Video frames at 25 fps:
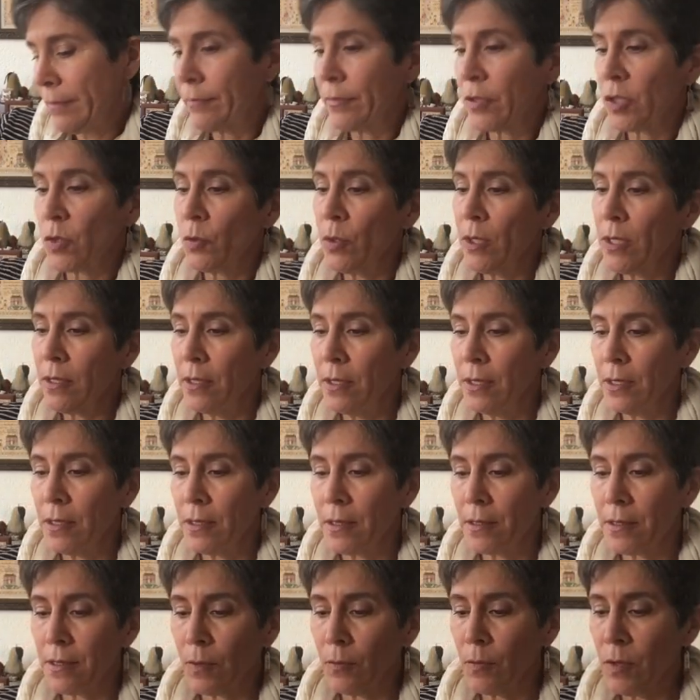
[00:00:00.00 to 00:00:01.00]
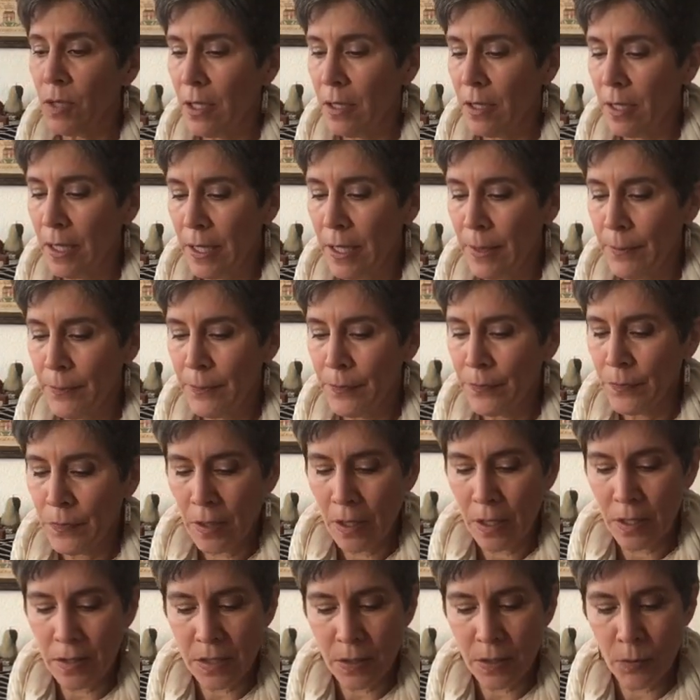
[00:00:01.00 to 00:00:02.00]
squeeze it in sometime
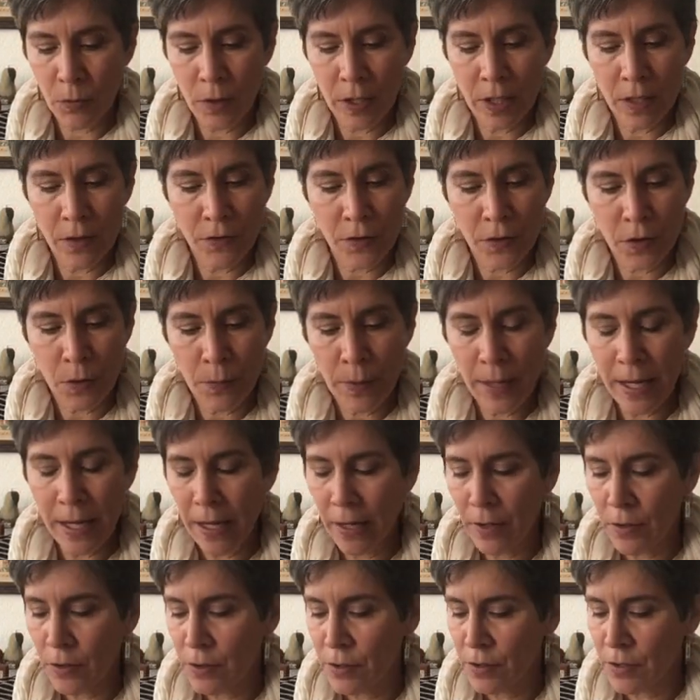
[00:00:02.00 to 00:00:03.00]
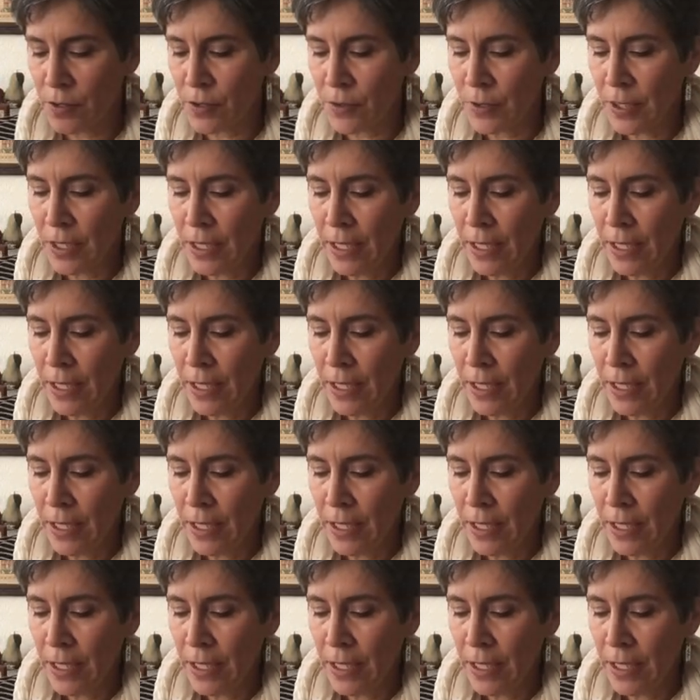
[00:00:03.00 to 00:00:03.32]
because I'm waiting for the patterns.